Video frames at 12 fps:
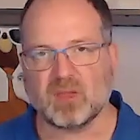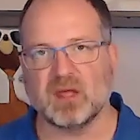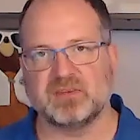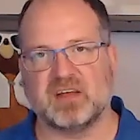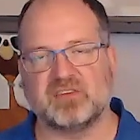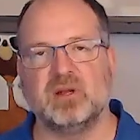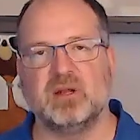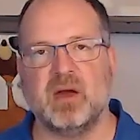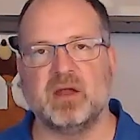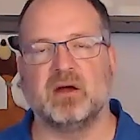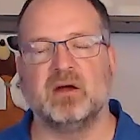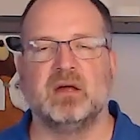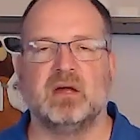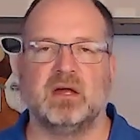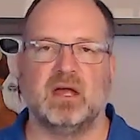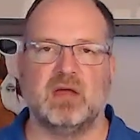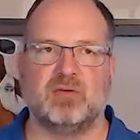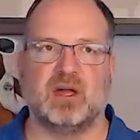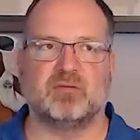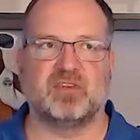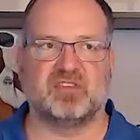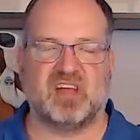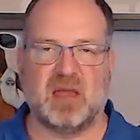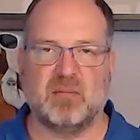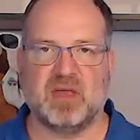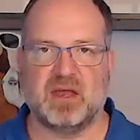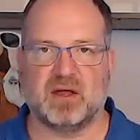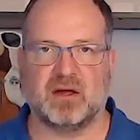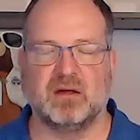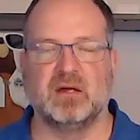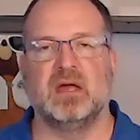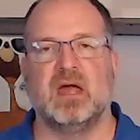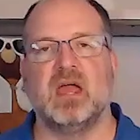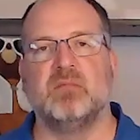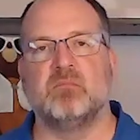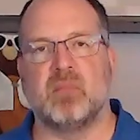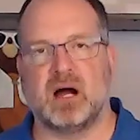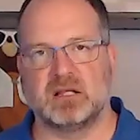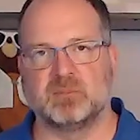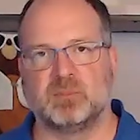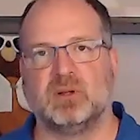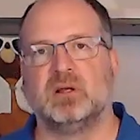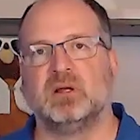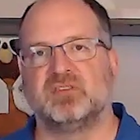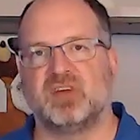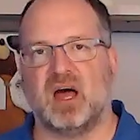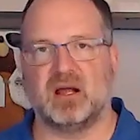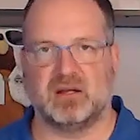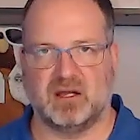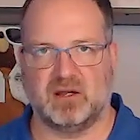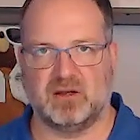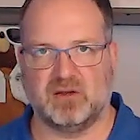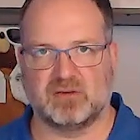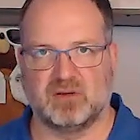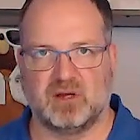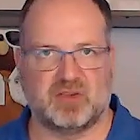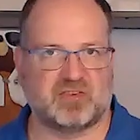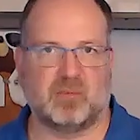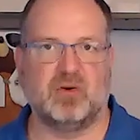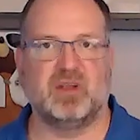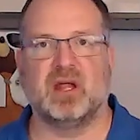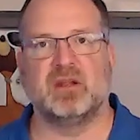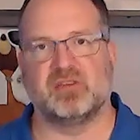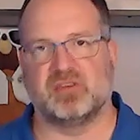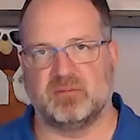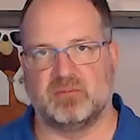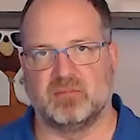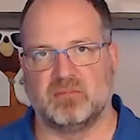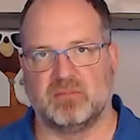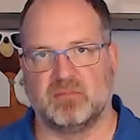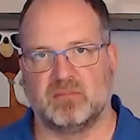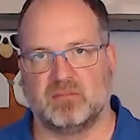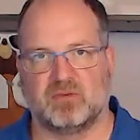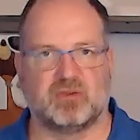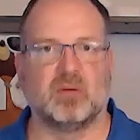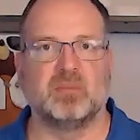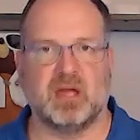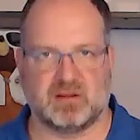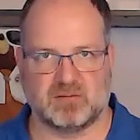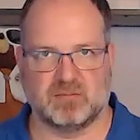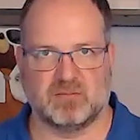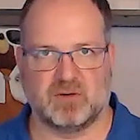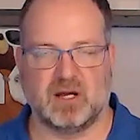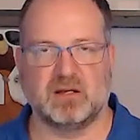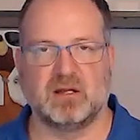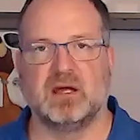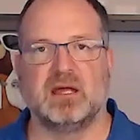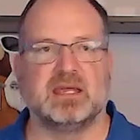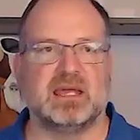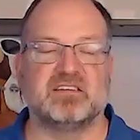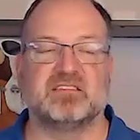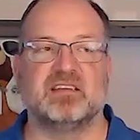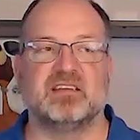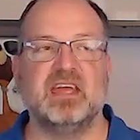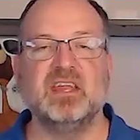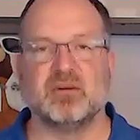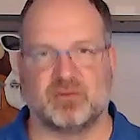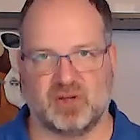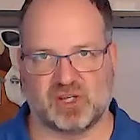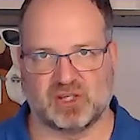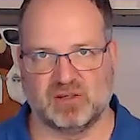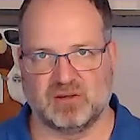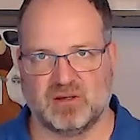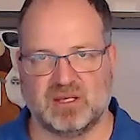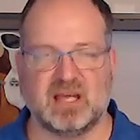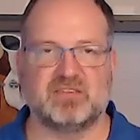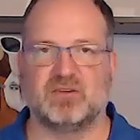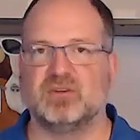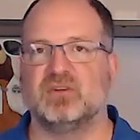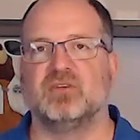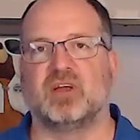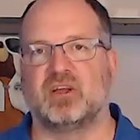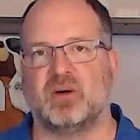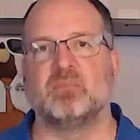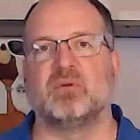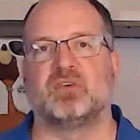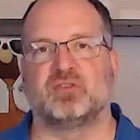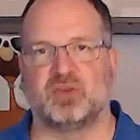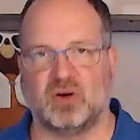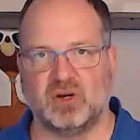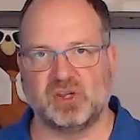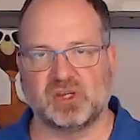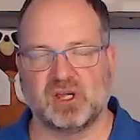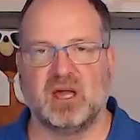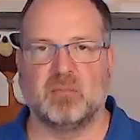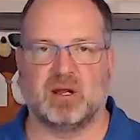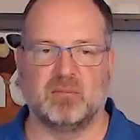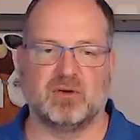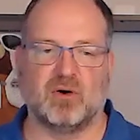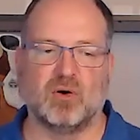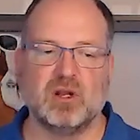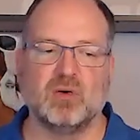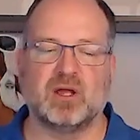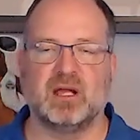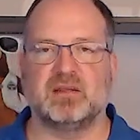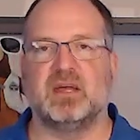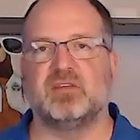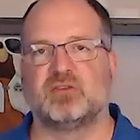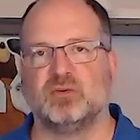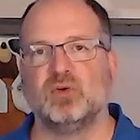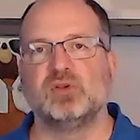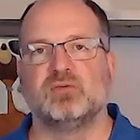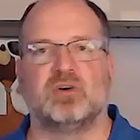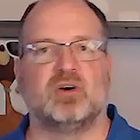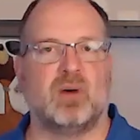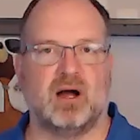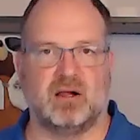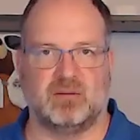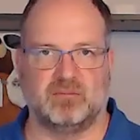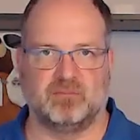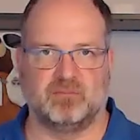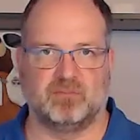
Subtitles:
it doesn't really matter if you have the same data in multiple target entities. It's some redundancy. So be it, right? Yes, it's inefficient. Yes, you require more storage, but I'm only looking at a solution for a while.